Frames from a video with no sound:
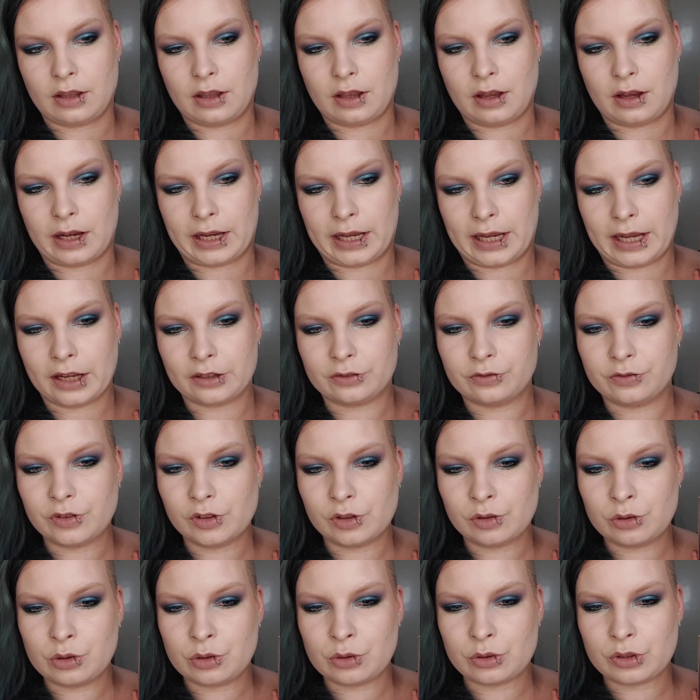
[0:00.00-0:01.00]
I had few
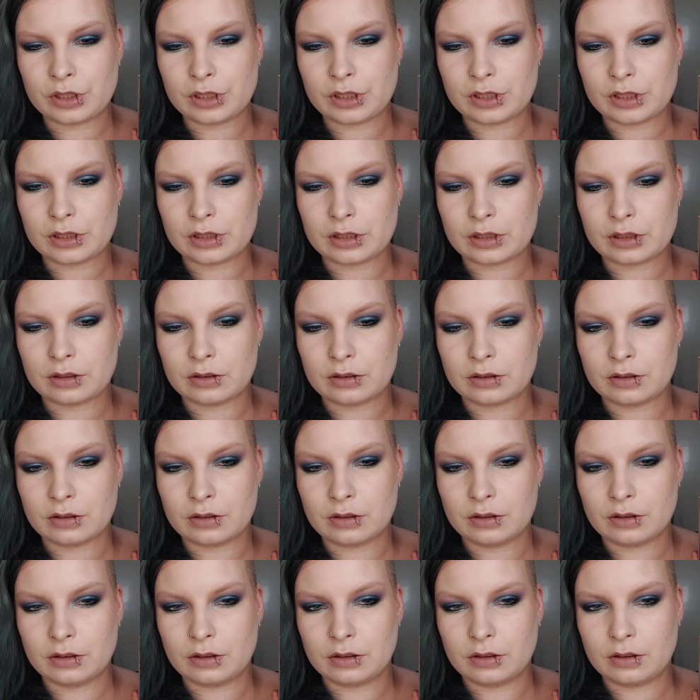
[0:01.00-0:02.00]
uses
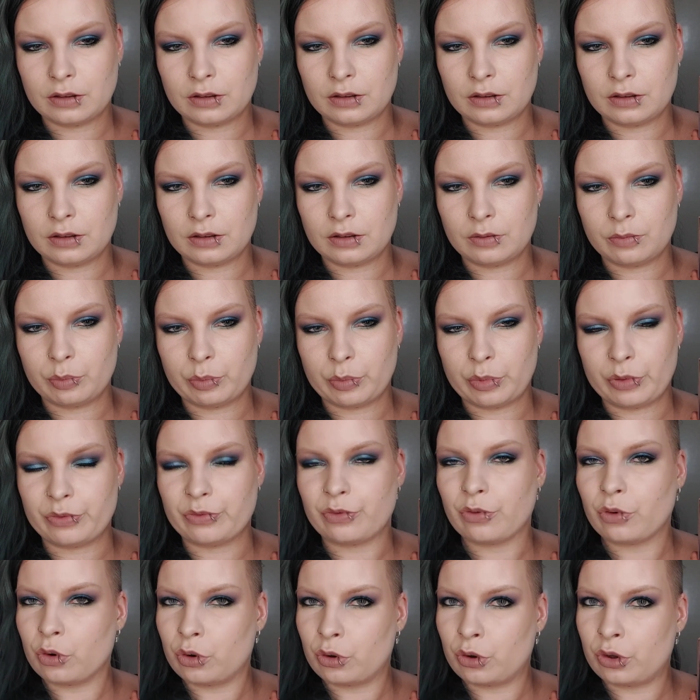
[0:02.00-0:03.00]

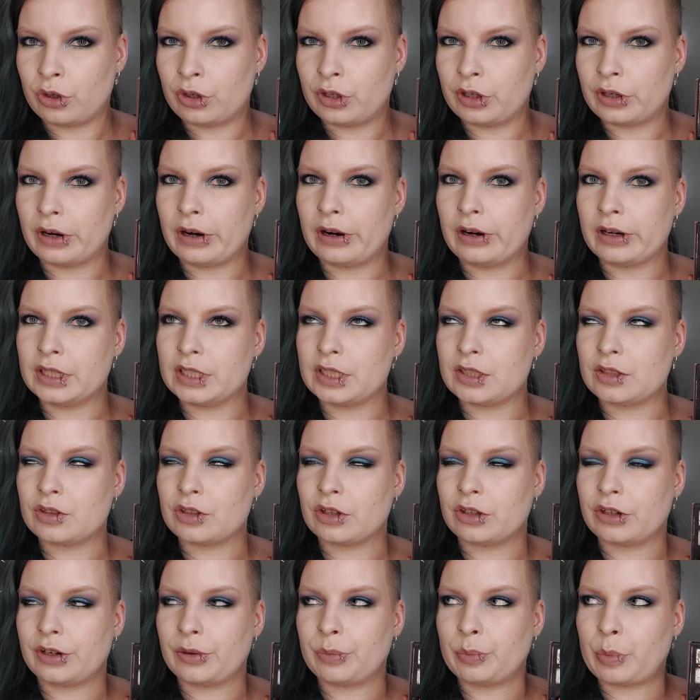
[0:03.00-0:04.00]
before I
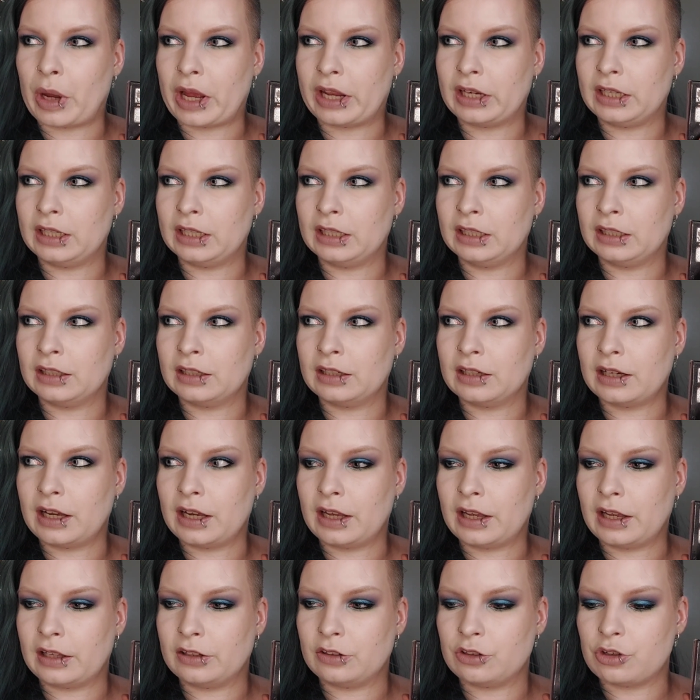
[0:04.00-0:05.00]
started panning
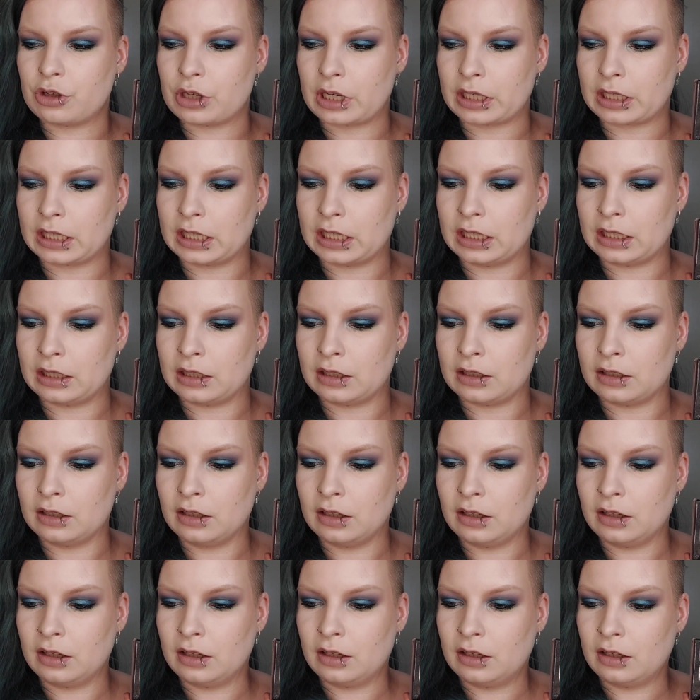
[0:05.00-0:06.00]
and tracking
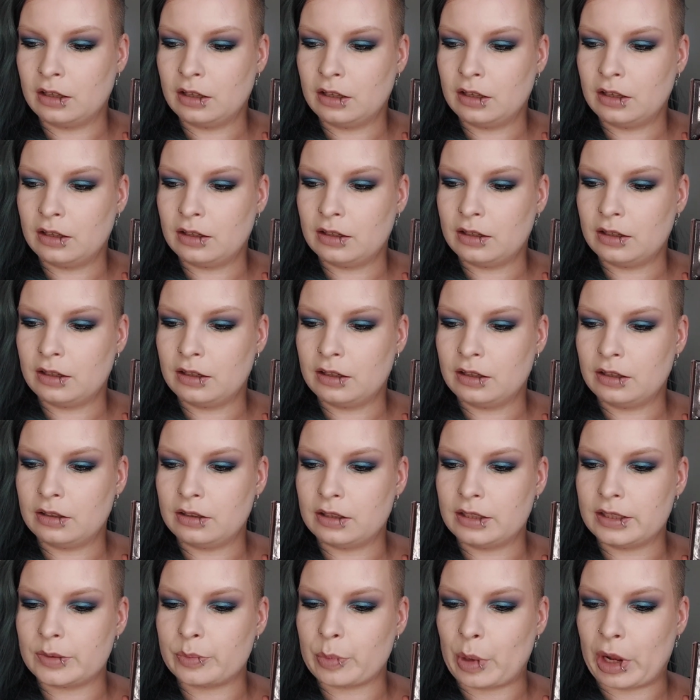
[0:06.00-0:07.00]

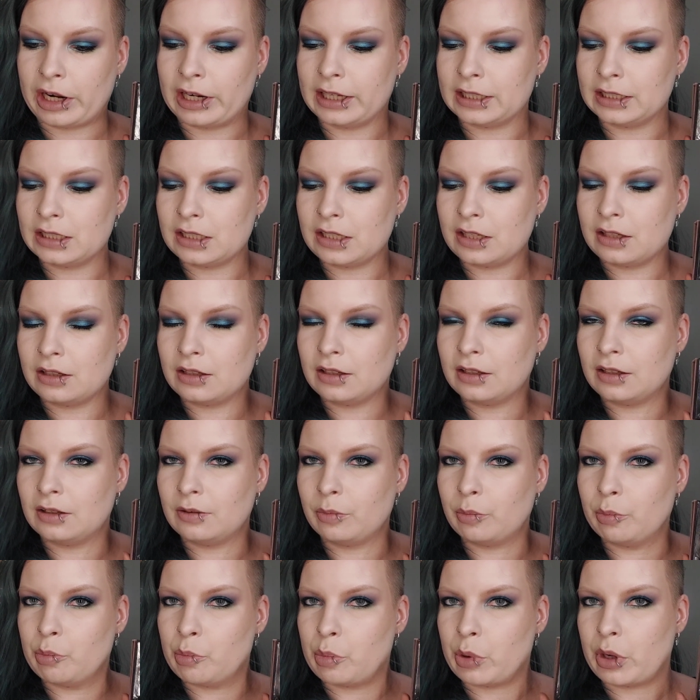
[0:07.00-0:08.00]
this palette,
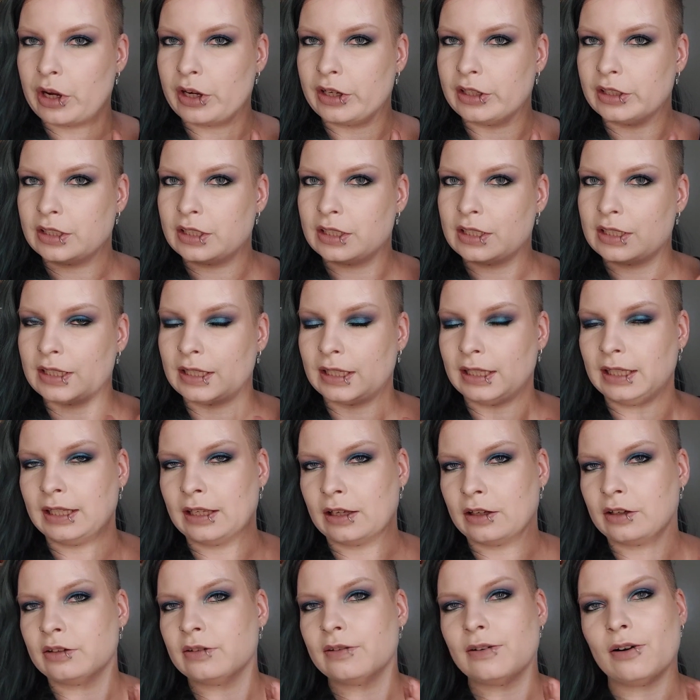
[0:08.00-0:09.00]
but
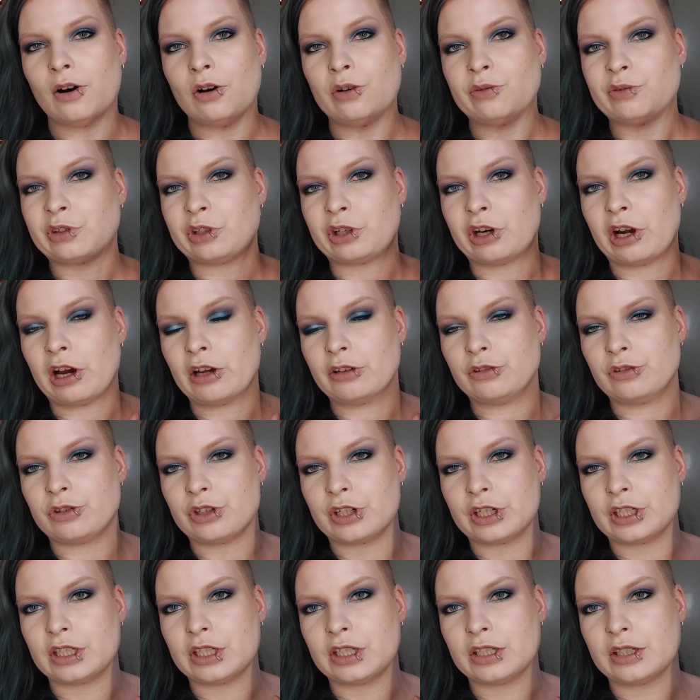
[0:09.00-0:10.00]
yeah, over
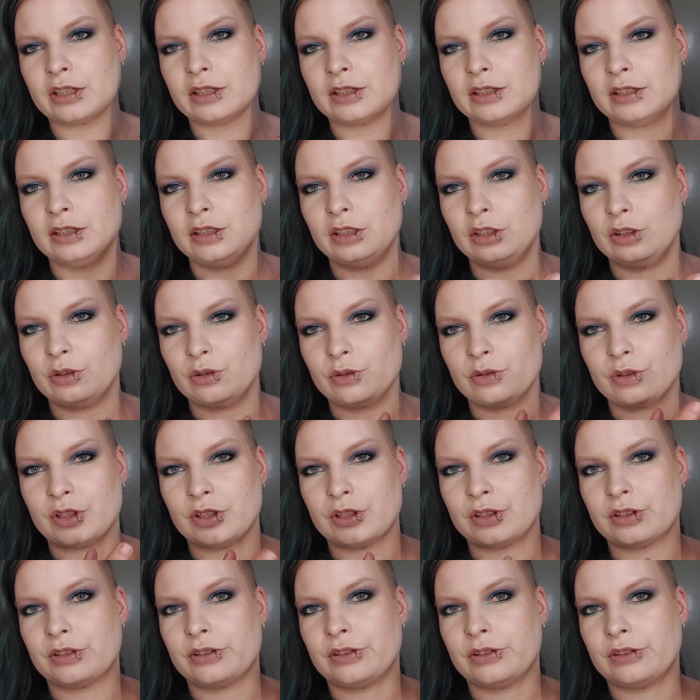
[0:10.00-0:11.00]
100
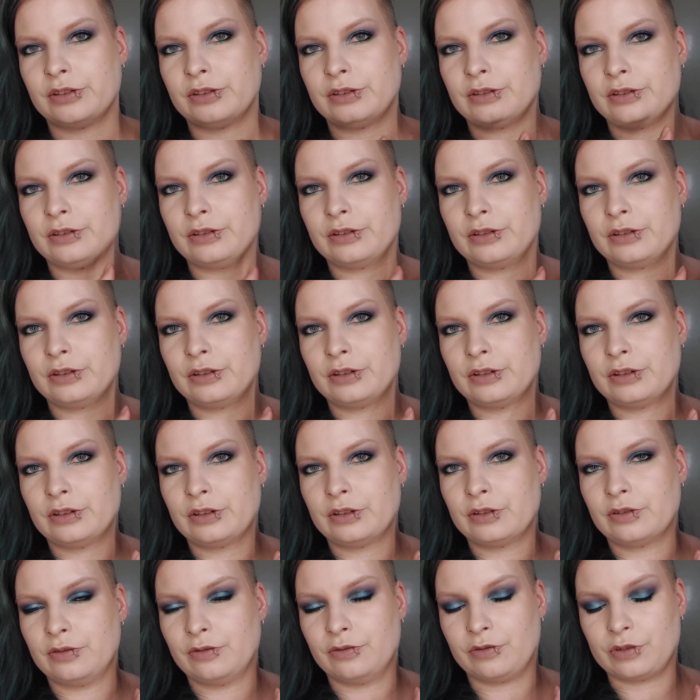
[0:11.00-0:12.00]
uses
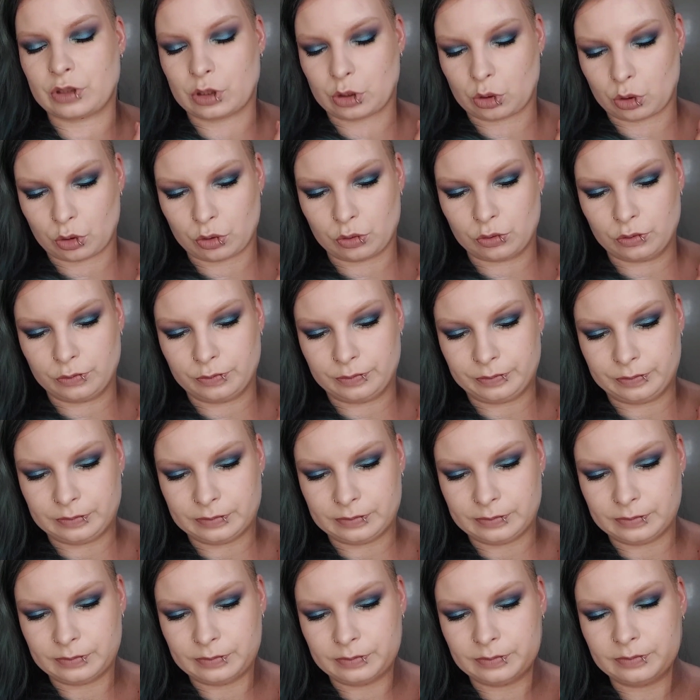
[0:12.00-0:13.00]
for Soul,
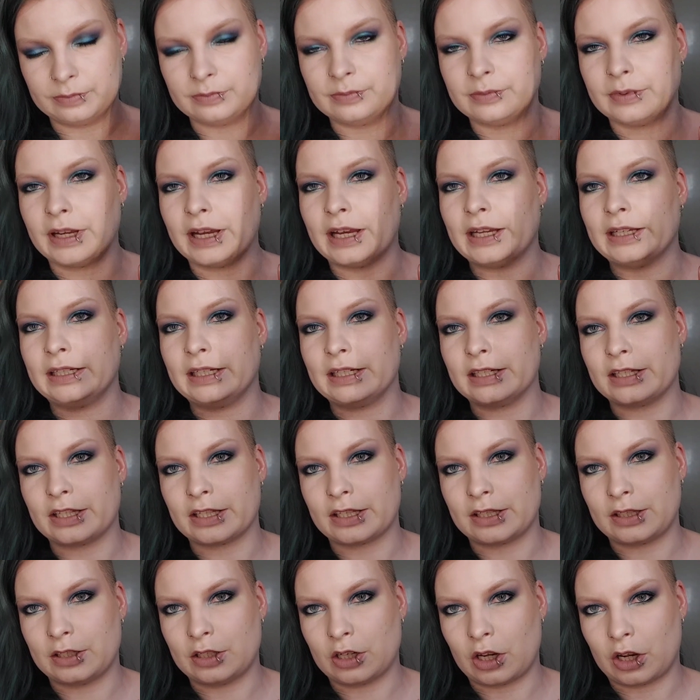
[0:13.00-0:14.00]
and it's
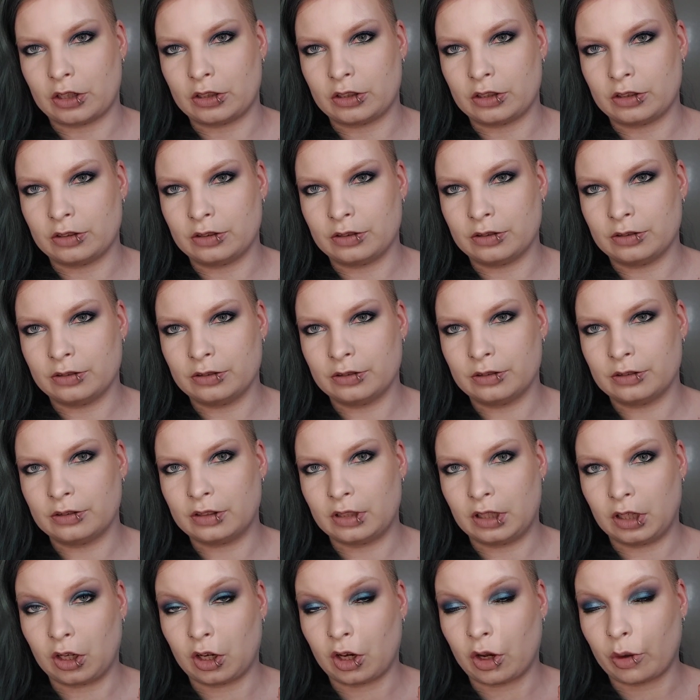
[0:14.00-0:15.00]
done
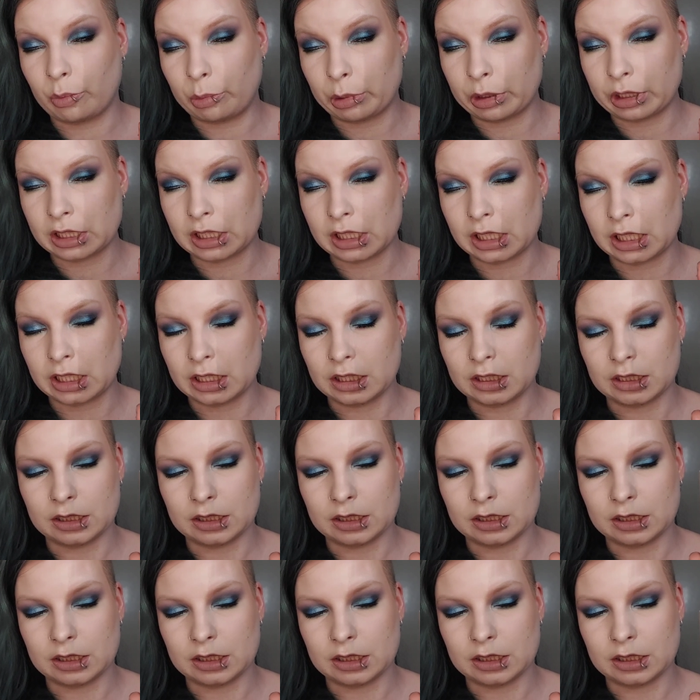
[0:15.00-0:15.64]
completely.